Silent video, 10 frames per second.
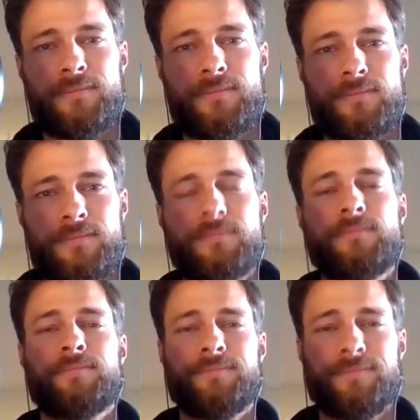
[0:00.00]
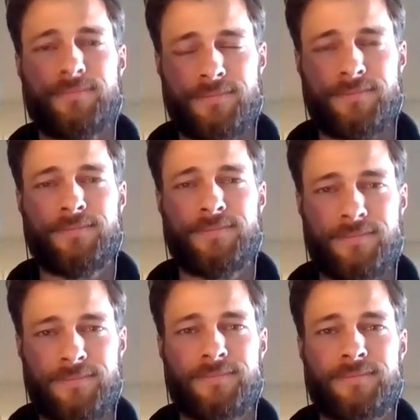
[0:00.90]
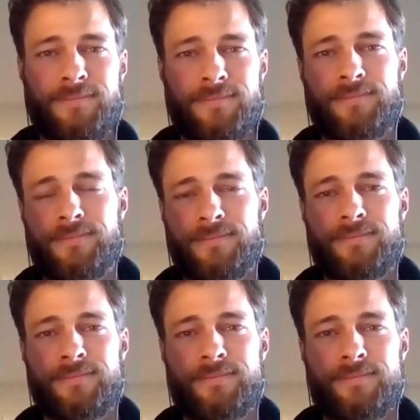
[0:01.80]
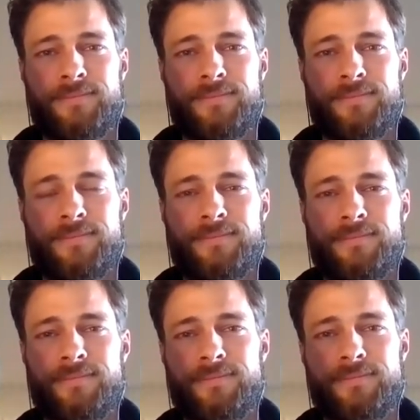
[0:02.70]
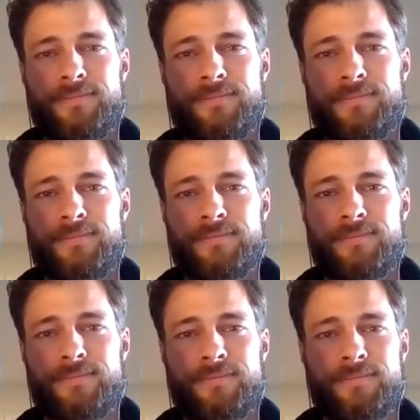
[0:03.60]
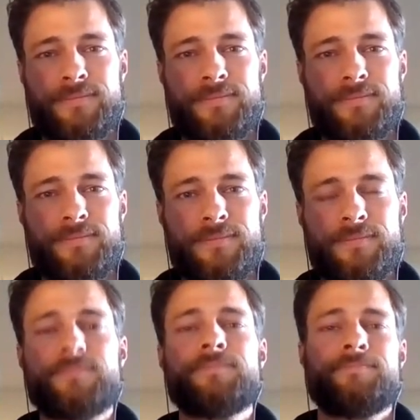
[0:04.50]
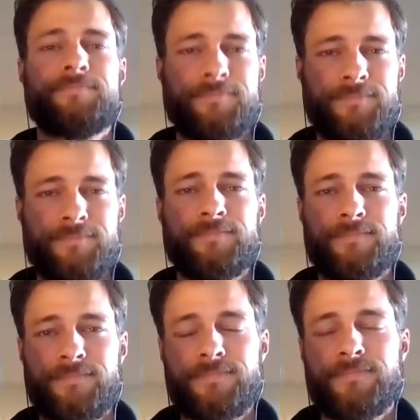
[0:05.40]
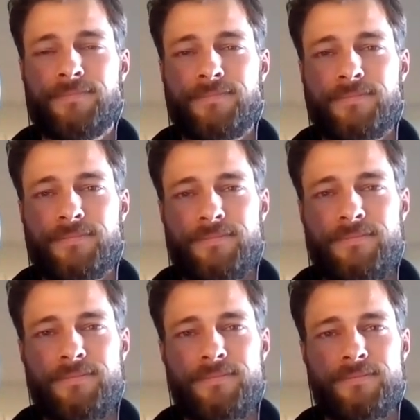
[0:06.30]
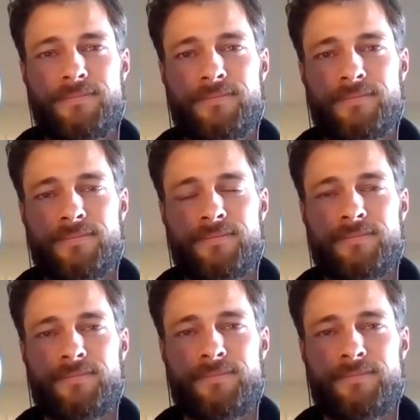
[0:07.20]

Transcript: [no speech]